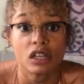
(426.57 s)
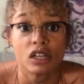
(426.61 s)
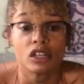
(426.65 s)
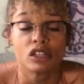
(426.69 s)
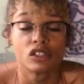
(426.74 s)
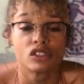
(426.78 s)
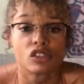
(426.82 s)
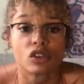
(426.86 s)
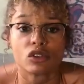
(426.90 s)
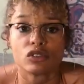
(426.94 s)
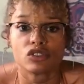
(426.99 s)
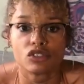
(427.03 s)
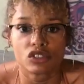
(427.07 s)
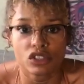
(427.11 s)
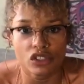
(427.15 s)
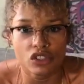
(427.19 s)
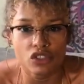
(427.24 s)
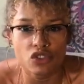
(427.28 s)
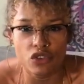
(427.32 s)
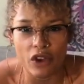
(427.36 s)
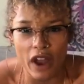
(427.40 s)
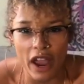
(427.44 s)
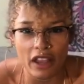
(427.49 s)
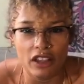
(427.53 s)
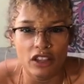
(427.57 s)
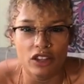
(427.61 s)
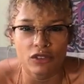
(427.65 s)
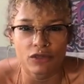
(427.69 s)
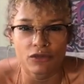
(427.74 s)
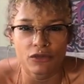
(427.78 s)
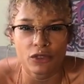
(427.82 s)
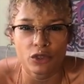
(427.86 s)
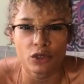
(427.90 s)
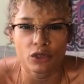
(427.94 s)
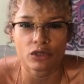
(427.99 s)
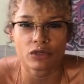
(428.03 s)
So just track your
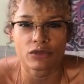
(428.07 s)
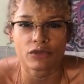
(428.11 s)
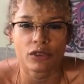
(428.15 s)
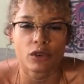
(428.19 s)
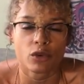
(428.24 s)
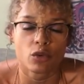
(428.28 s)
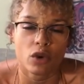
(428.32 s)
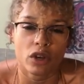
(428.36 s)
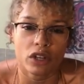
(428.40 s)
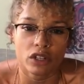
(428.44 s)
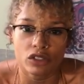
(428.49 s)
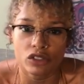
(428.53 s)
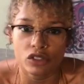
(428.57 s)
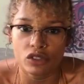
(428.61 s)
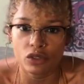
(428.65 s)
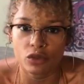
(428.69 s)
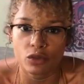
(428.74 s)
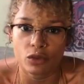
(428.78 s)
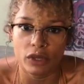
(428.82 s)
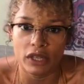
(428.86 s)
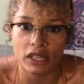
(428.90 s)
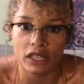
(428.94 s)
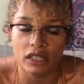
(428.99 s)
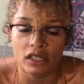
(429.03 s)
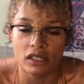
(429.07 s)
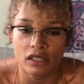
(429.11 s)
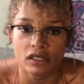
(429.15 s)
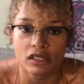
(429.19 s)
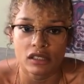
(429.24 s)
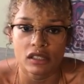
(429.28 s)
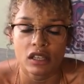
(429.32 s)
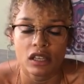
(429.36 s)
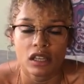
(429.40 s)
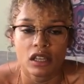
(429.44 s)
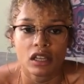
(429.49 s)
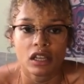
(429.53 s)
food for 1 or 2
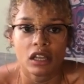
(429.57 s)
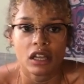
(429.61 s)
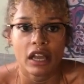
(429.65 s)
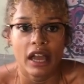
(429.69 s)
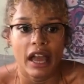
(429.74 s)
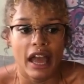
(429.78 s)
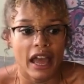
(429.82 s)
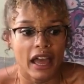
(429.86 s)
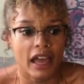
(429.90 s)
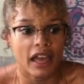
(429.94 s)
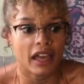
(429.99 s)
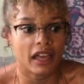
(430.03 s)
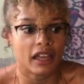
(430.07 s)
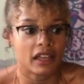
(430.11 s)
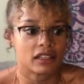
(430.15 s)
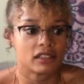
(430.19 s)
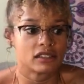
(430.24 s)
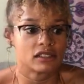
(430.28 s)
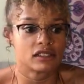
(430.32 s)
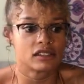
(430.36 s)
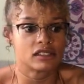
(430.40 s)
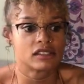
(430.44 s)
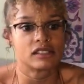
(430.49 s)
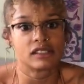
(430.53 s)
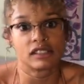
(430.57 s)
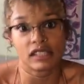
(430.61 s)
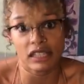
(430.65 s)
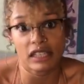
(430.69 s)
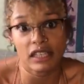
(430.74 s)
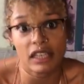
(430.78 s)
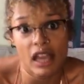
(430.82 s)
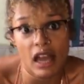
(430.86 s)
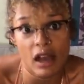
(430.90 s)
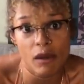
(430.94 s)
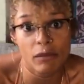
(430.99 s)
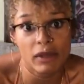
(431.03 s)
weeks and
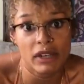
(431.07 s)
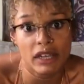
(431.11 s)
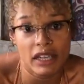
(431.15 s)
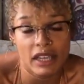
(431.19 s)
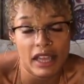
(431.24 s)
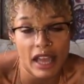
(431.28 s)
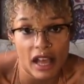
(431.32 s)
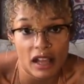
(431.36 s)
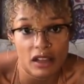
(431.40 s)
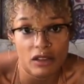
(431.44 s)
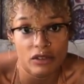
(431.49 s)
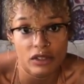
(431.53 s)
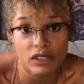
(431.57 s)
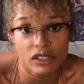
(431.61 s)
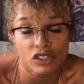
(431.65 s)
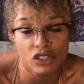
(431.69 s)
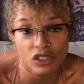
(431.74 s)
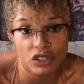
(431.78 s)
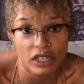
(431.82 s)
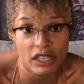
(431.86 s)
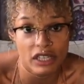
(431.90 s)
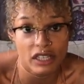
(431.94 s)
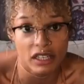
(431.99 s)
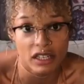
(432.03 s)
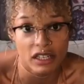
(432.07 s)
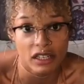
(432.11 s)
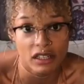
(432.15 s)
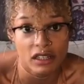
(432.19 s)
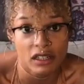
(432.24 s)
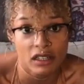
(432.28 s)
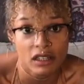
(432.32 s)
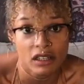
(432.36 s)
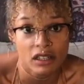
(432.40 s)
see how many calories you're eating.